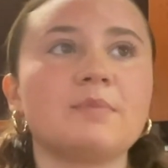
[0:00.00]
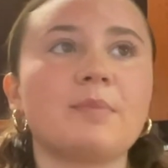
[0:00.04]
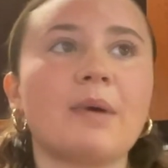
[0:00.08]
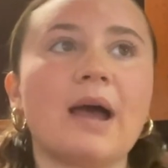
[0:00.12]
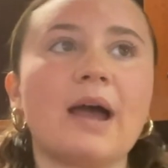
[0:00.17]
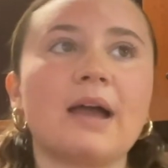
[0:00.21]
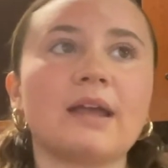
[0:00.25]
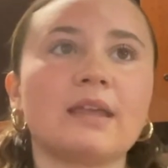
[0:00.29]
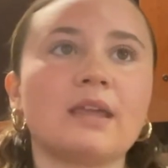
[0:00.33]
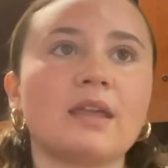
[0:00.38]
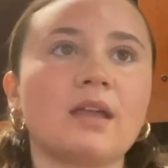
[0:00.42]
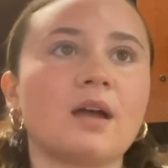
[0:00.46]

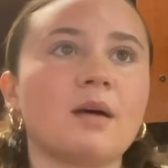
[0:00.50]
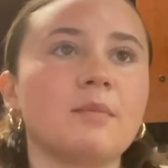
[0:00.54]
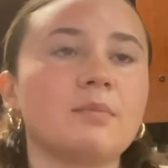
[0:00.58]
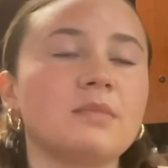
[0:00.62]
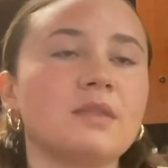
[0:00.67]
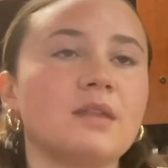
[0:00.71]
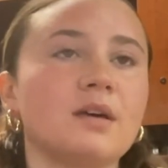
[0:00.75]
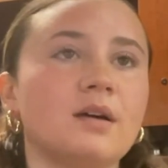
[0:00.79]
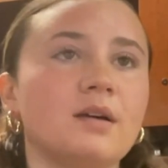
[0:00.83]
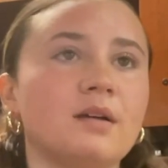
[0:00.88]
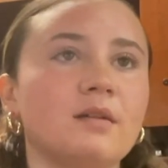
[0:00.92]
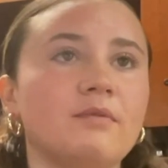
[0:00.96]
packing up
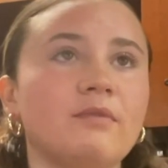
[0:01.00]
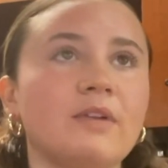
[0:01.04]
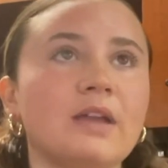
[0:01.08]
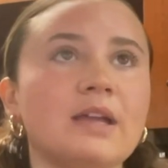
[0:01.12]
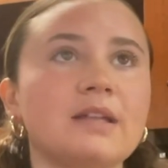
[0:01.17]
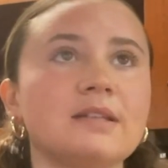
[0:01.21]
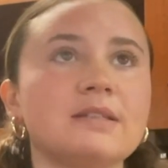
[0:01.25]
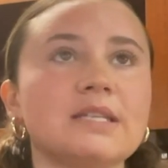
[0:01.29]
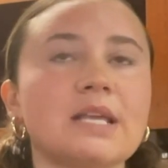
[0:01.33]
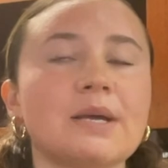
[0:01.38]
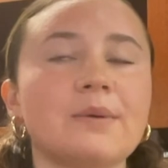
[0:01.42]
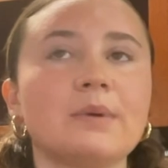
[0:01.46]
the
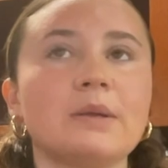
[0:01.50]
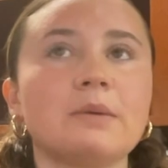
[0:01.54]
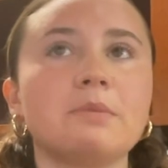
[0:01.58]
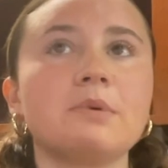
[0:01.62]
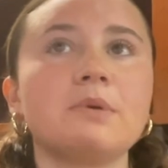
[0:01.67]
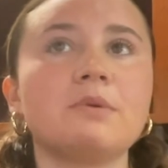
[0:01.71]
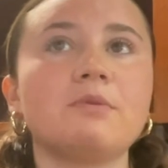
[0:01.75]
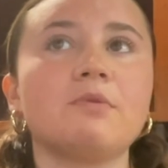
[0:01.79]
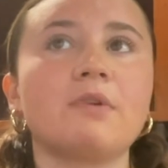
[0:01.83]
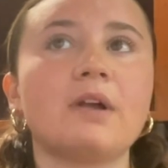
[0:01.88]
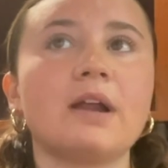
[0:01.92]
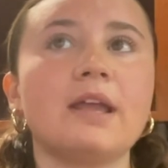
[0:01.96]
vans that we
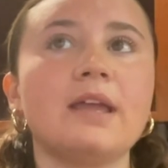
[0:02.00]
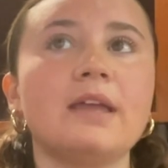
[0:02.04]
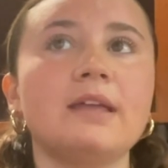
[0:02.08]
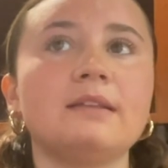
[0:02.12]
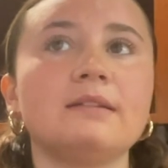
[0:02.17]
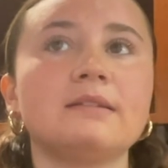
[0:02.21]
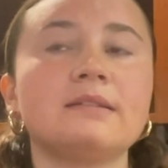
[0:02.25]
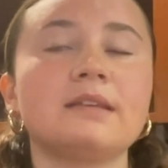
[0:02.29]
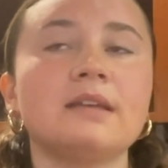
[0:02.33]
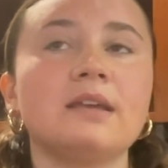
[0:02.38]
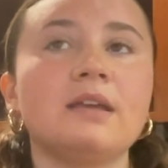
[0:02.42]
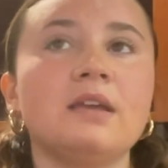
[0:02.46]
would
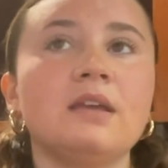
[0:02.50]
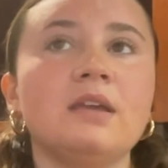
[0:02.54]
rent,